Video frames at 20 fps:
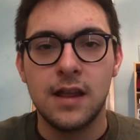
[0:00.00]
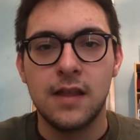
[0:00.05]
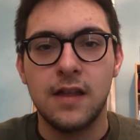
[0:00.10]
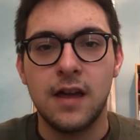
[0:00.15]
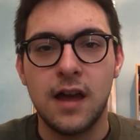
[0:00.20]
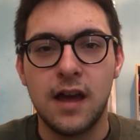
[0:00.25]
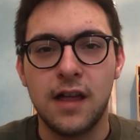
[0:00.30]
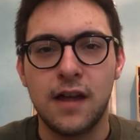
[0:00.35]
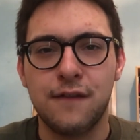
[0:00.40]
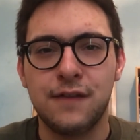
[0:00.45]

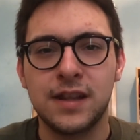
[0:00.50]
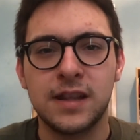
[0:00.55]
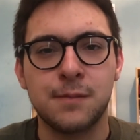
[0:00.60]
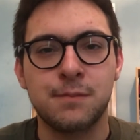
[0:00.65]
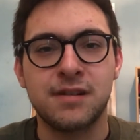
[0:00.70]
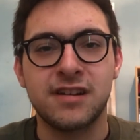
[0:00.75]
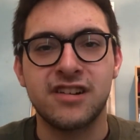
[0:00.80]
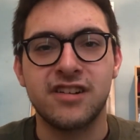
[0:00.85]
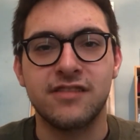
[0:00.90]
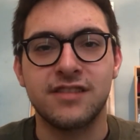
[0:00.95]
I think the
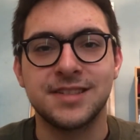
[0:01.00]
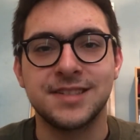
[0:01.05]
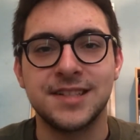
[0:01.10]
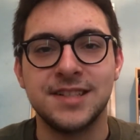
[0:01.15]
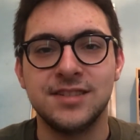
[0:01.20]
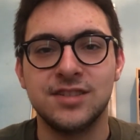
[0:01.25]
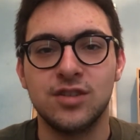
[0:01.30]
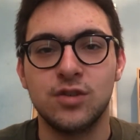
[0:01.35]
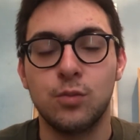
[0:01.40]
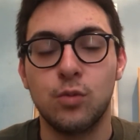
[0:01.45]
Player of the
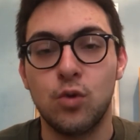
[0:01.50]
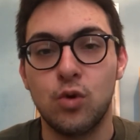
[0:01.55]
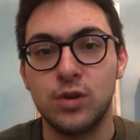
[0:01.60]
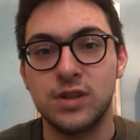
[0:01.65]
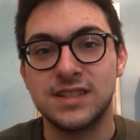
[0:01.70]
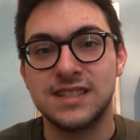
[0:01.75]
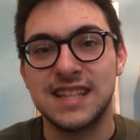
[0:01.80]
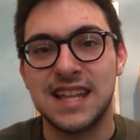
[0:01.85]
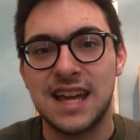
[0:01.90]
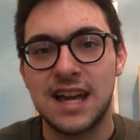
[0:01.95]
Season
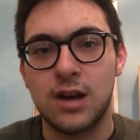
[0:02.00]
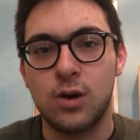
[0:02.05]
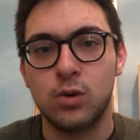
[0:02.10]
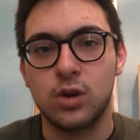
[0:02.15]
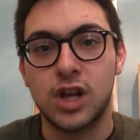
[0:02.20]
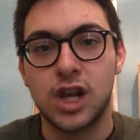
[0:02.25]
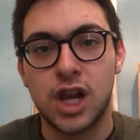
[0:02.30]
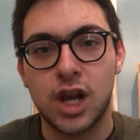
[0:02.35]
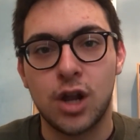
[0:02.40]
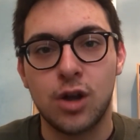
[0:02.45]
award is now
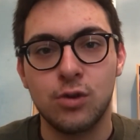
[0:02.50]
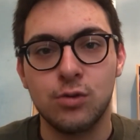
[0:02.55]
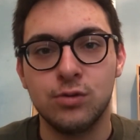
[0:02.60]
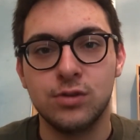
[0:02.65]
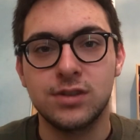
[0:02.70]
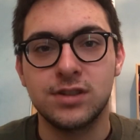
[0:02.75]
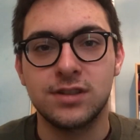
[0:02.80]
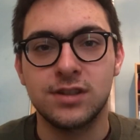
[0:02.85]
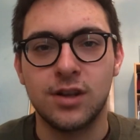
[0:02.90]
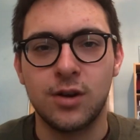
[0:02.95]

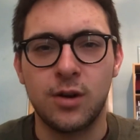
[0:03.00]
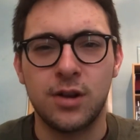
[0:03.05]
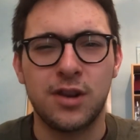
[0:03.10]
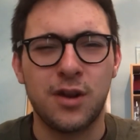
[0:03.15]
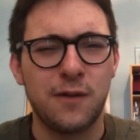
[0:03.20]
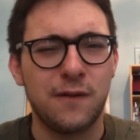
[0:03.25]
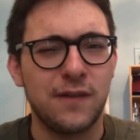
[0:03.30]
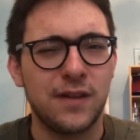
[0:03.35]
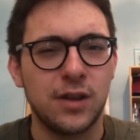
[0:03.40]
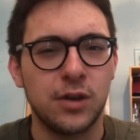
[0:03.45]
closed, so I
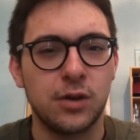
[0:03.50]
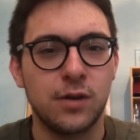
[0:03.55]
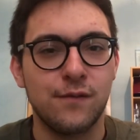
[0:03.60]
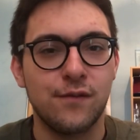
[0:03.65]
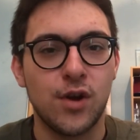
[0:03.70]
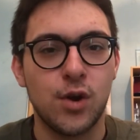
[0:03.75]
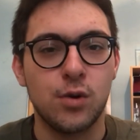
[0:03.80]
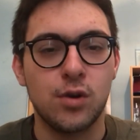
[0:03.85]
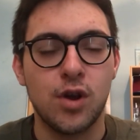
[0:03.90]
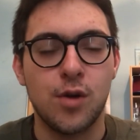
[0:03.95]
don't think you can
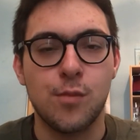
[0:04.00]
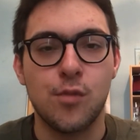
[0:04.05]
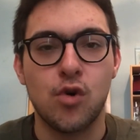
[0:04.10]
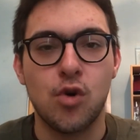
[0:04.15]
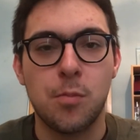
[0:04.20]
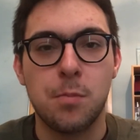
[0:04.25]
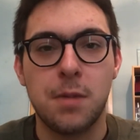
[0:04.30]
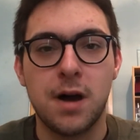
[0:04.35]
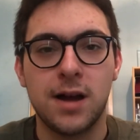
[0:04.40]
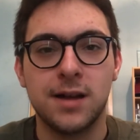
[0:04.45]
vote no
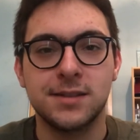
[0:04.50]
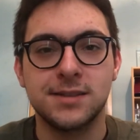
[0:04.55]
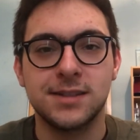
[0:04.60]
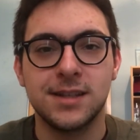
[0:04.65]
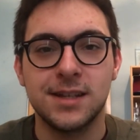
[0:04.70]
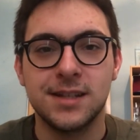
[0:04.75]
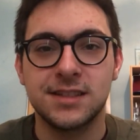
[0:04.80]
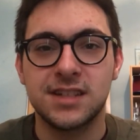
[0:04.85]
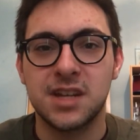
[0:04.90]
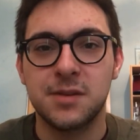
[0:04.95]
more. But
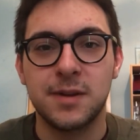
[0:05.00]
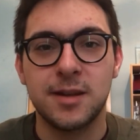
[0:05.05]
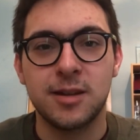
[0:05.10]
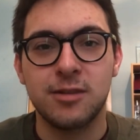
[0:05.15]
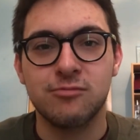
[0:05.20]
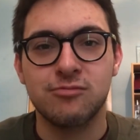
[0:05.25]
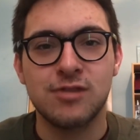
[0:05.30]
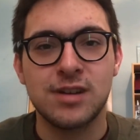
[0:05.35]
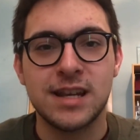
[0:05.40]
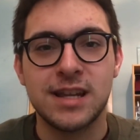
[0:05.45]
it's going to
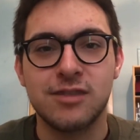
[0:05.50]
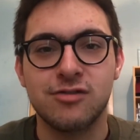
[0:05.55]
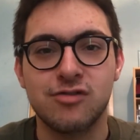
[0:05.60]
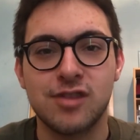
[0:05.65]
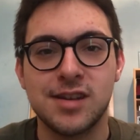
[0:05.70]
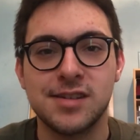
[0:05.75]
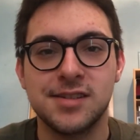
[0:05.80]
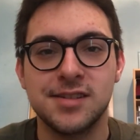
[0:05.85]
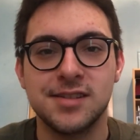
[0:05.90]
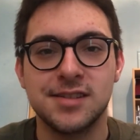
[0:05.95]
be really
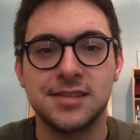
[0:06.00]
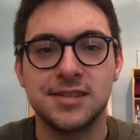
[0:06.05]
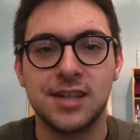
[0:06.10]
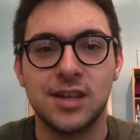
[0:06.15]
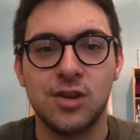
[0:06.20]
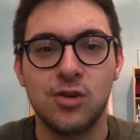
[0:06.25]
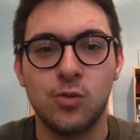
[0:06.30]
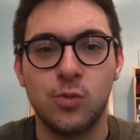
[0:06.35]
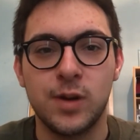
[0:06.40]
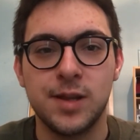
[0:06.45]
interesting to
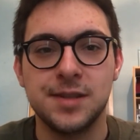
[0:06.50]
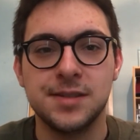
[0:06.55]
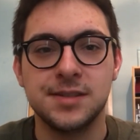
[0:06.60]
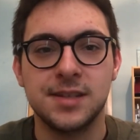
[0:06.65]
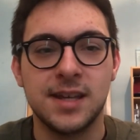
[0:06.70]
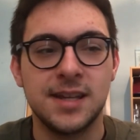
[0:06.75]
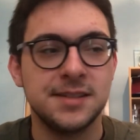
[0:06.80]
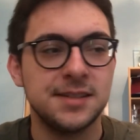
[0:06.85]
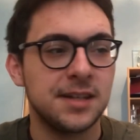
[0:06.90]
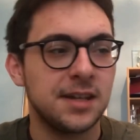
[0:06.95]
see who wins
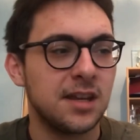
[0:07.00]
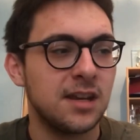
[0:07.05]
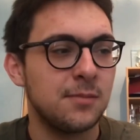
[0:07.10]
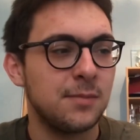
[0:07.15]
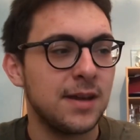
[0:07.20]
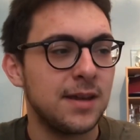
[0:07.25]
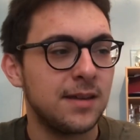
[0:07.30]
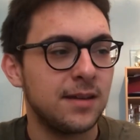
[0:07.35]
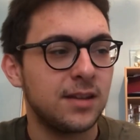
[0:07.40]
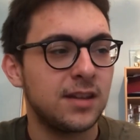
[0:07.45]
it. Is it going to
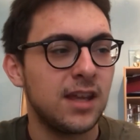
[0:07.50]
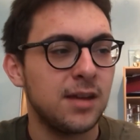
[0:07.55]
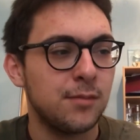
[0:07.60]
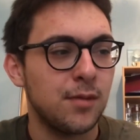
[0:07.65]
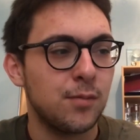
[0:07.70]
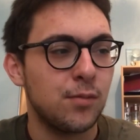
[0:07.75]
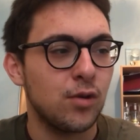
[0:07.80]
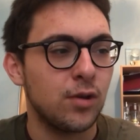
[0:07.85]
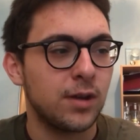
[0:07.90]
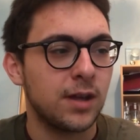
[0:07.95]
be
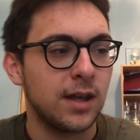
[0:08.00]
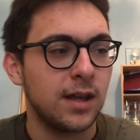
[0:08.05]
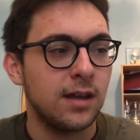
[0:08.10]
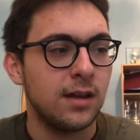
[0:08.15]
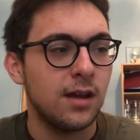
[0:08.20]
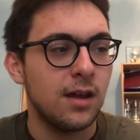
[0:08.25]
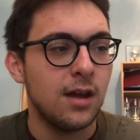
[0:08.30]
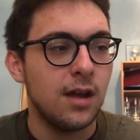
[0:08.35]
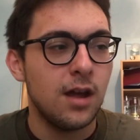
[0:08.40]
Timo Pukki?